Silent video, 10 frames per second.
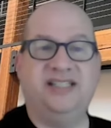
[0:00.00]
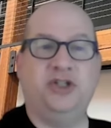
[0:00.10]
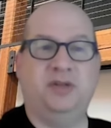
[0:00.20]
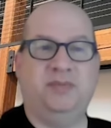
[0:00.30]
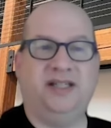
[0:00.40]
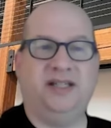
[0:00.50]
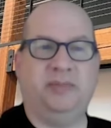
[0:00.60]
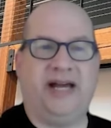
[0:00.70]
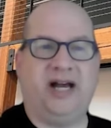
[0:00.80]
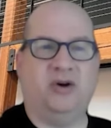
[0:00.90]

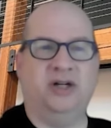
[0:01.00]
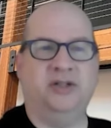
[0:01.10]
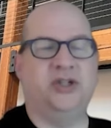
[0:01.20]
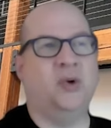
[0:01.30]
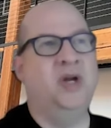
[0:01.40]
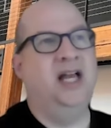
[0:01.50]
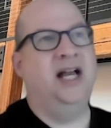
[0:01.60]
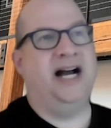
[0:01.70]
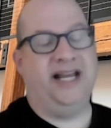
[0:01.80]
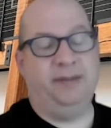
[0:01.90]
decision-making power. So
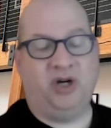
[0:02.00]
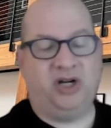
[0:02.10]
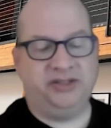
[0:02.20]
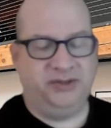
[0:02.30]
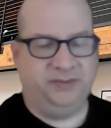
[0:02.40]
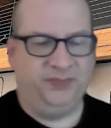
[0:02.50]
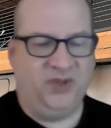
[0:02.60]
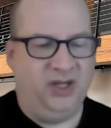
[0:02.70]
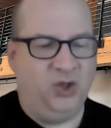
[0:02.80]
I had a boss.